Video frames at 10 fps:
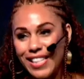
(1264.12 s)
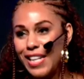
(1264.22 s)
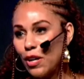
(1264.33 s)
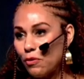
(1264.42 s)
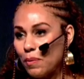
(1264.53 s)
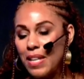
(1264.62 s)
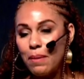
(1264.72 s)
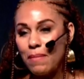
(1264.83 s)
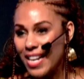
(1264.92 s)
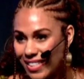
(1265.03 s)
to hear from the
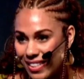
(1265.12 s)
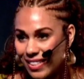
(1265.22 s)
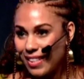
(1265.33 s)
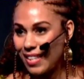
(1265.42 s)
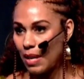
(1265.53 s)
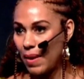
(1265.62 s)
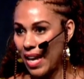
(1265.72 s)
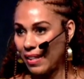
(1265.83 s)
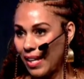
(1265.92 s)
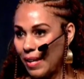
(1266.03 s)
amazing Cynthia
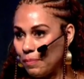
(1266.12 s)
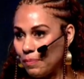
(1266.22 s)
Bailey.